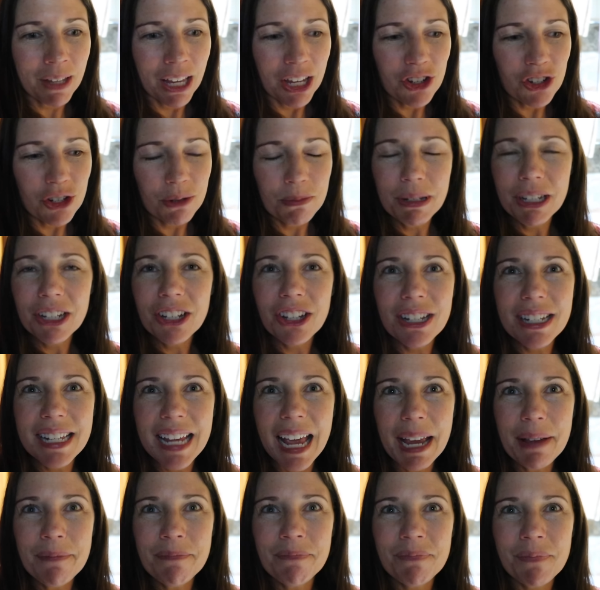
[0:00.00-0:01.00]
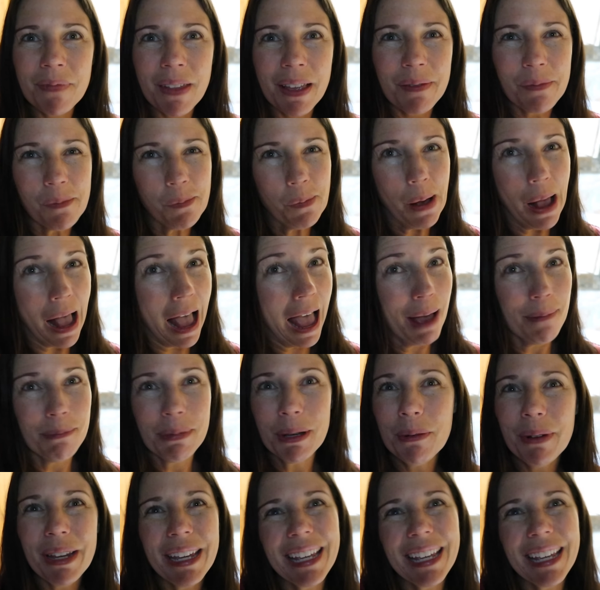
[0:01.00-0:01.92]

should be a good day. Happy